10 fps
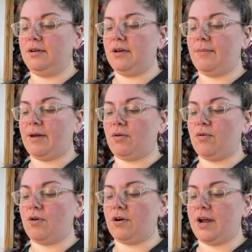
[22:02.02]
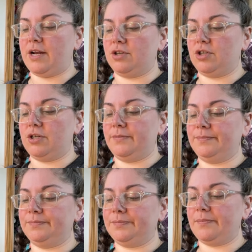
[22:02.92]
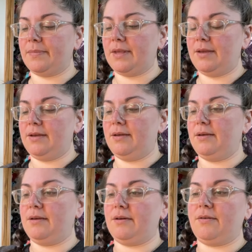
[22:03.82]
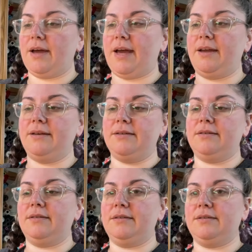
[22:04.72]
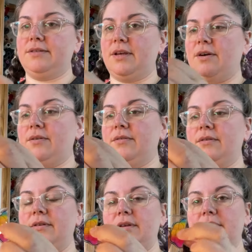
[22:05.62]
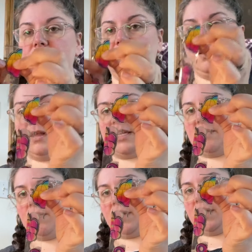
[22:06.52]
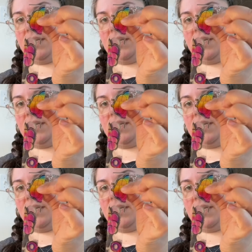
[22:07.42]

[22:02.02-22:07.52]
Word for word: about a quarter inch, okay? So that's what we're gonna